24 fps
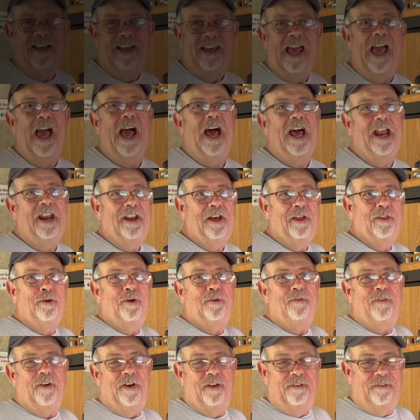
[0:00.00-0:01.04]
Yeah, another
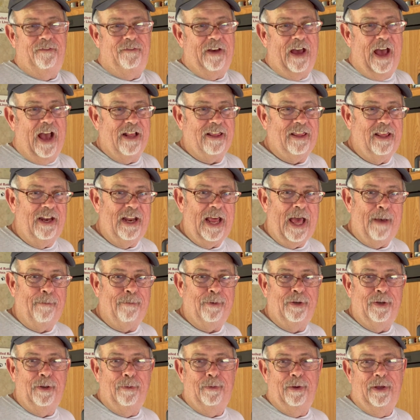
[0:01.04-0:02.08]
fun fact that
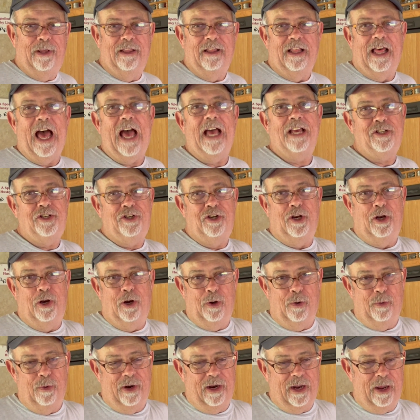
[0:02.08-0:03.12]
happened to me last
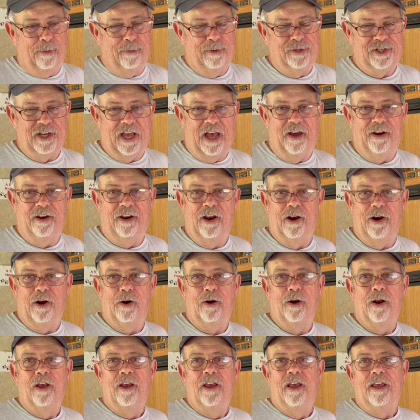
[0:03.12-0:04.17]
year when I was out here,